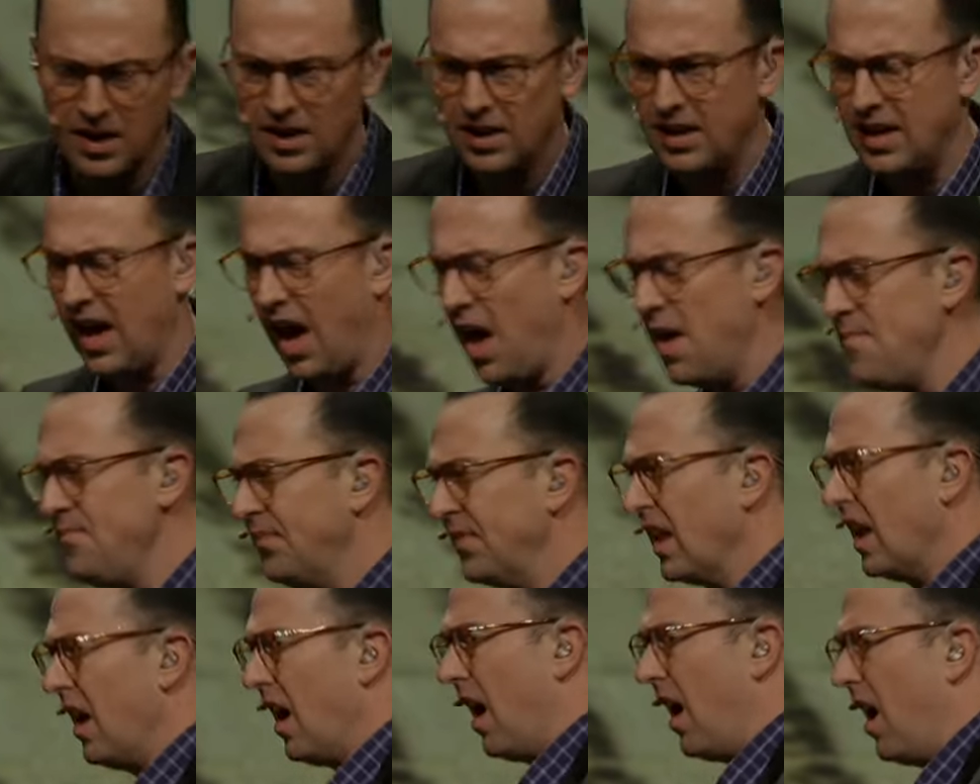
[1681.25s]
Okay?
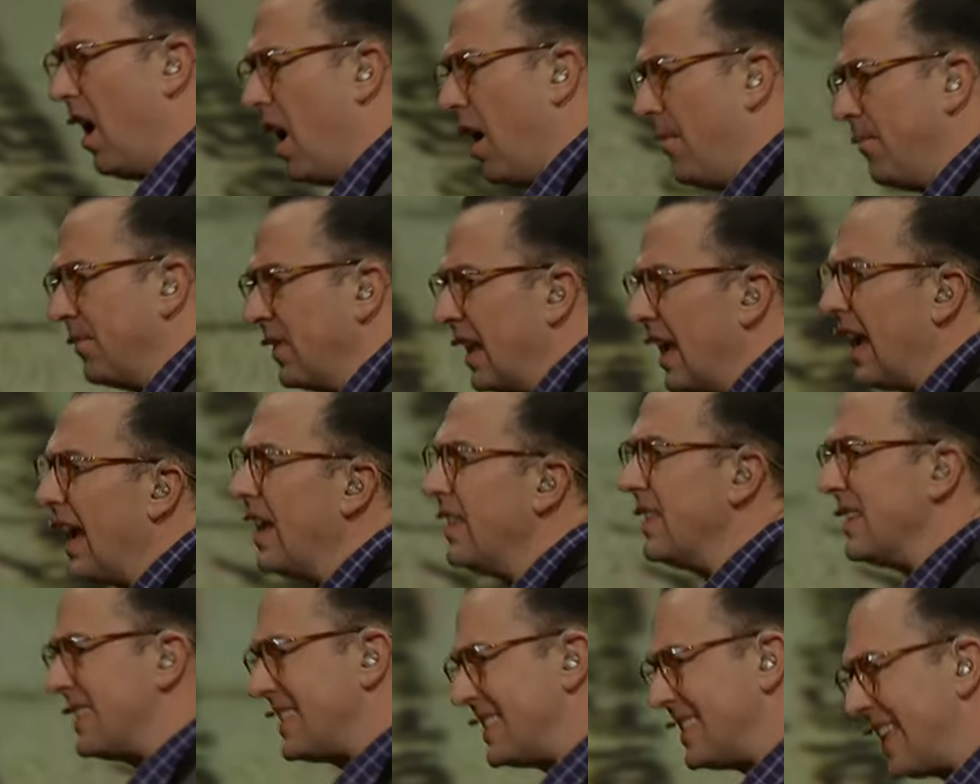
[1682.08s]
Um, in
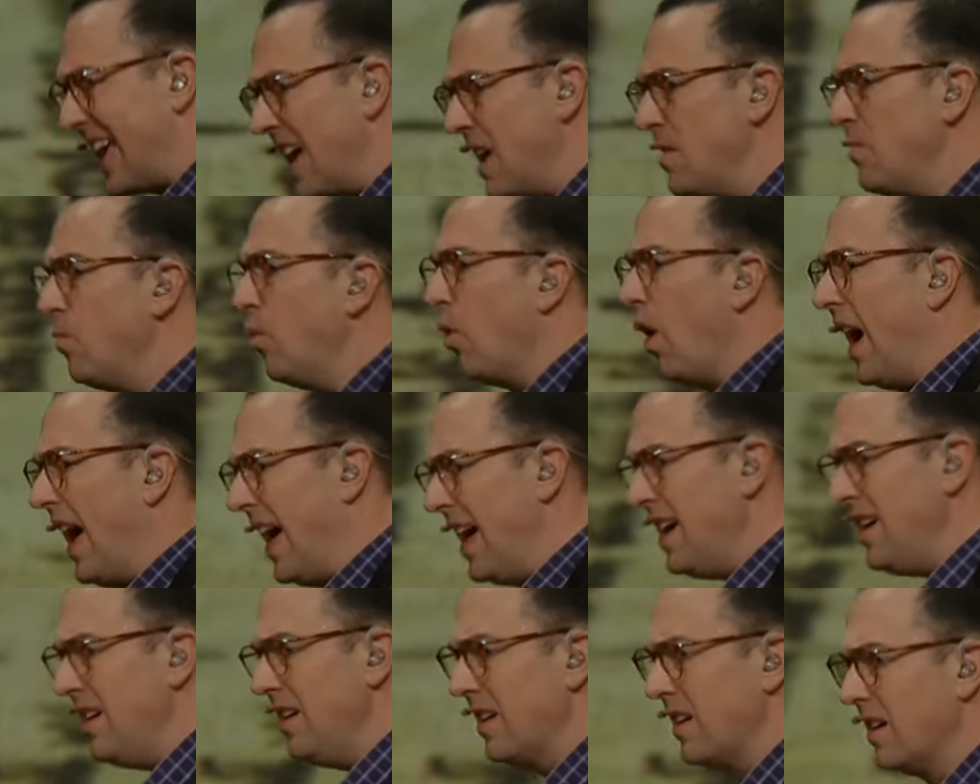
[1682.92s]
the same
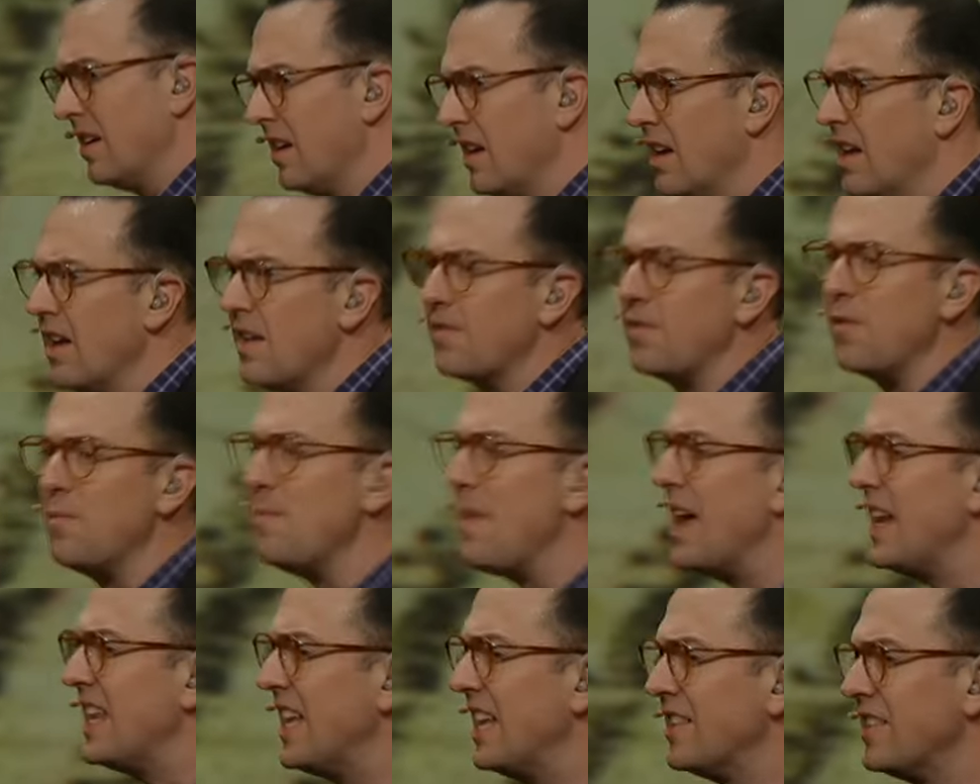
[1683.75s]
way, for
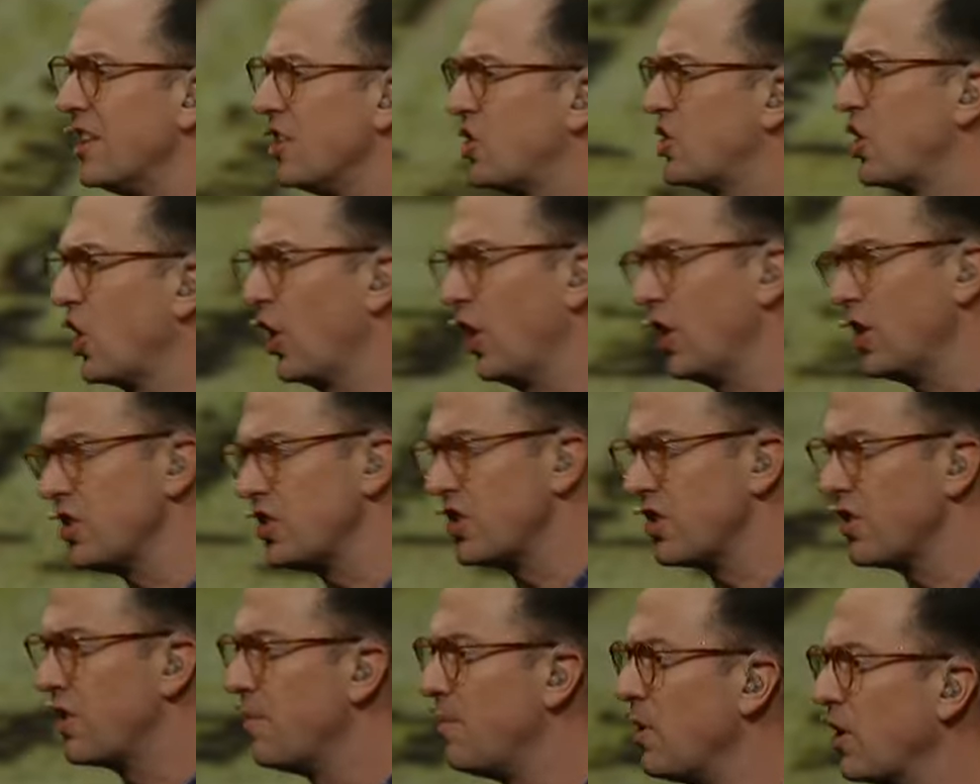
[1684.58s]
many in the
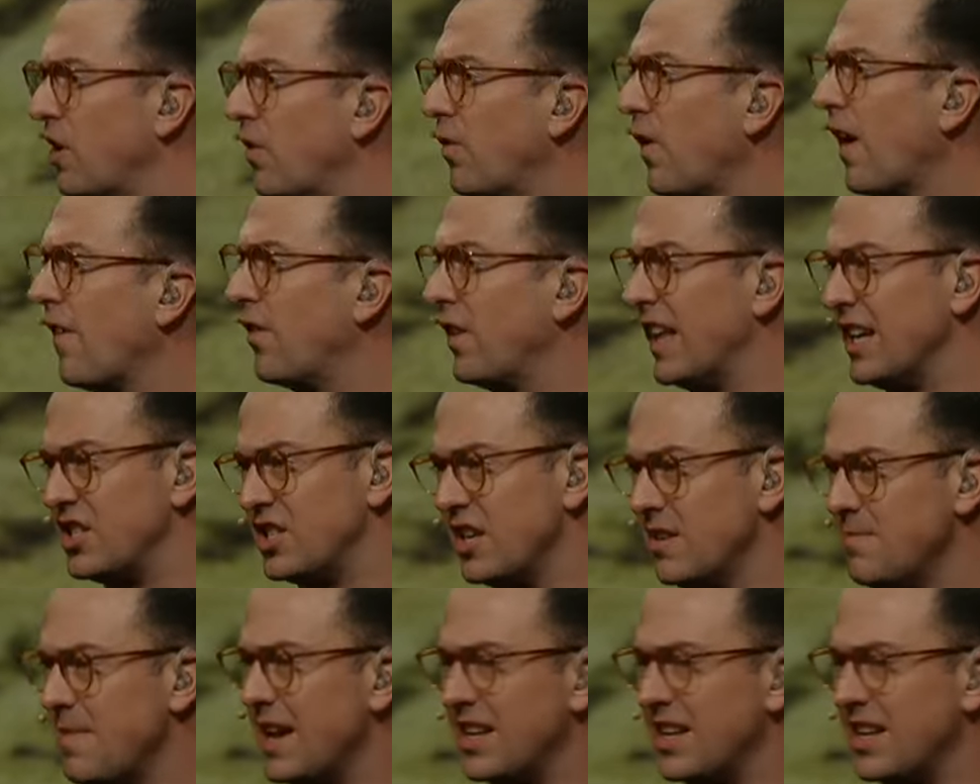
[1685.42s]
church, the book of Revelation